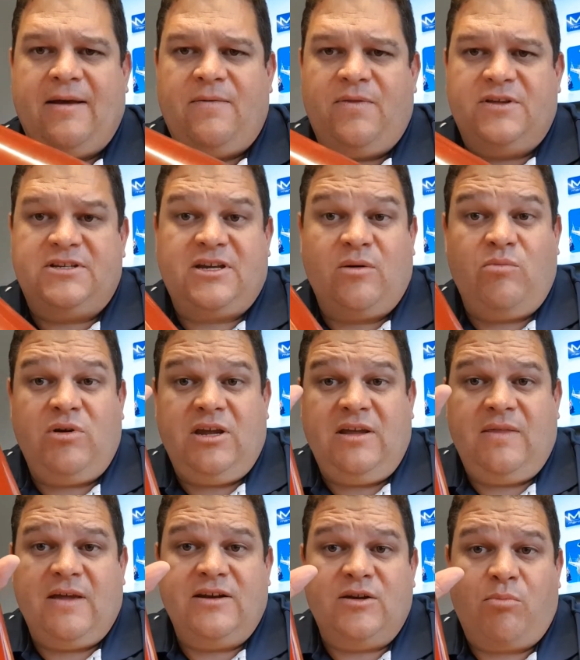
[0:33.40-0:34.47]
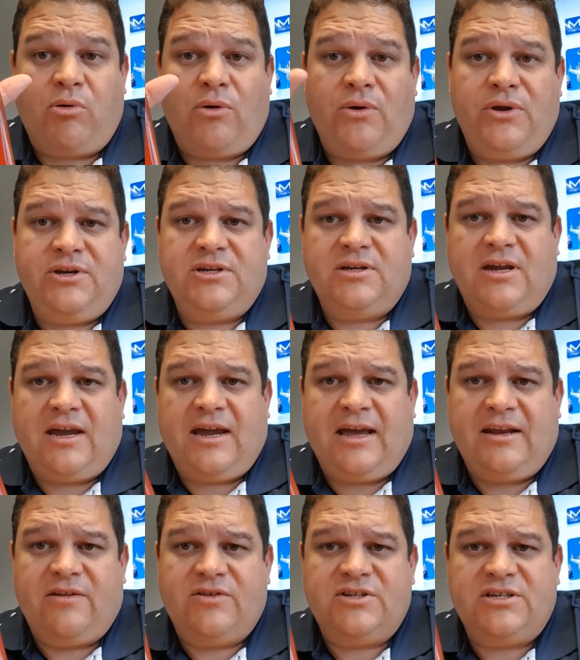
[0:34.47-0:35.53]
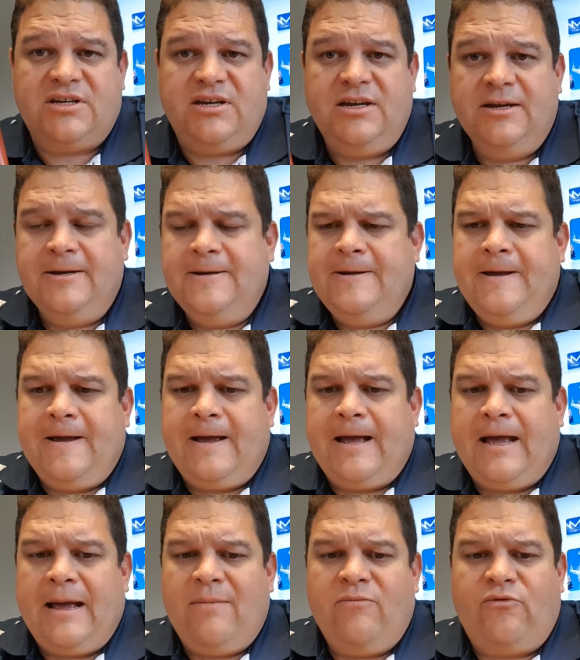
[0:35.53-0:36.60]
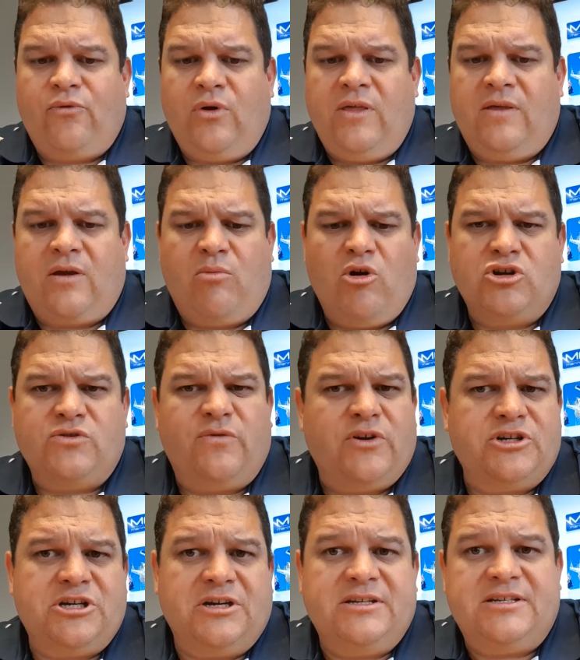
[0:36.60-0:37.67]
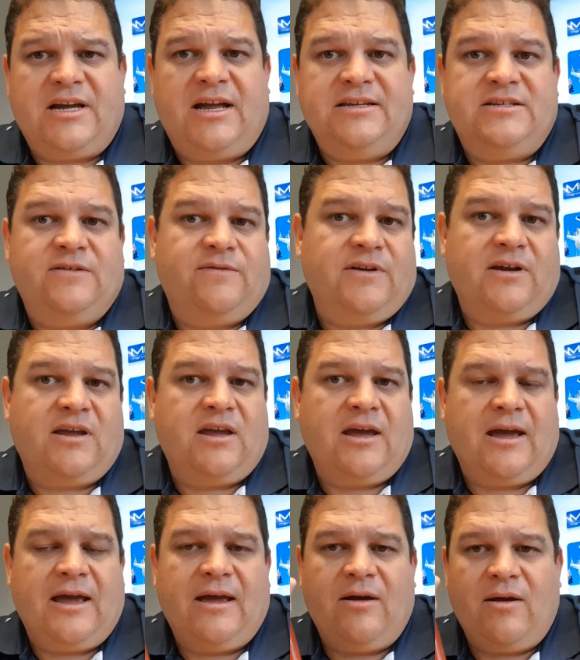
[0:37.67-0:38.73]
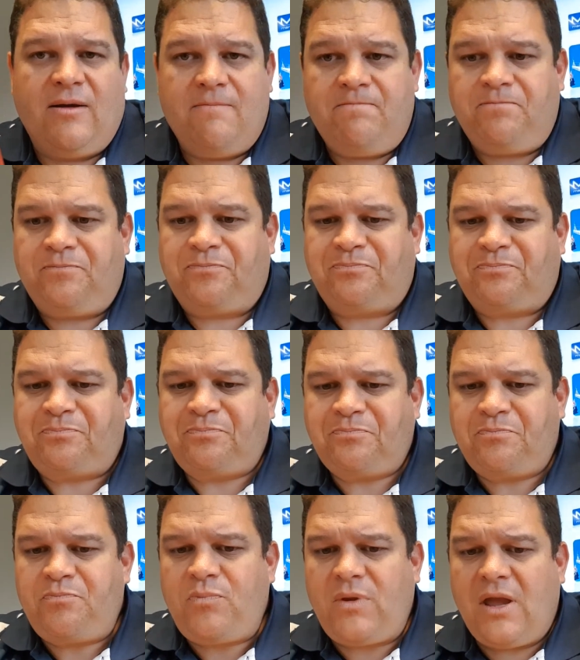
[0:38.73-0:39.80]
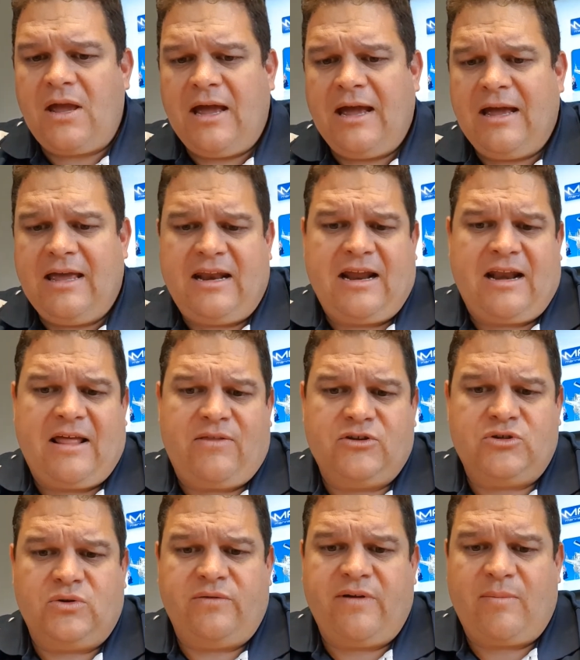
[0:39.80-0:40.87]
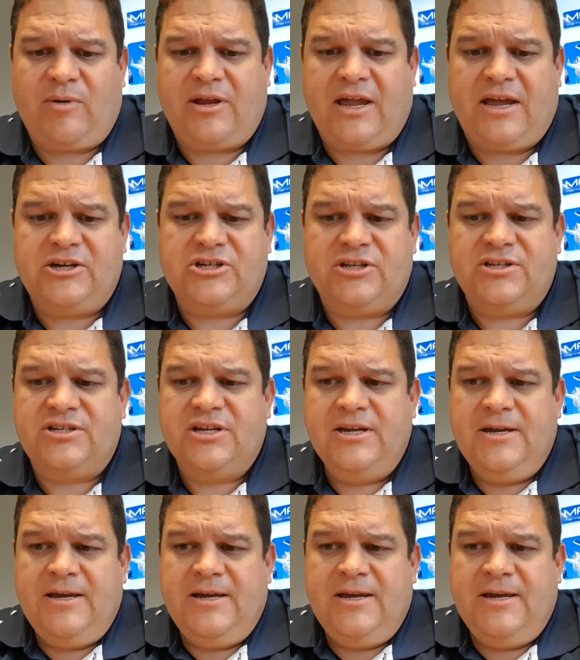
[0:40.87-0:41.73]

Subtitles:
This can be then deployed under the sea for either commercial fishing, scientific, and other sort of applications.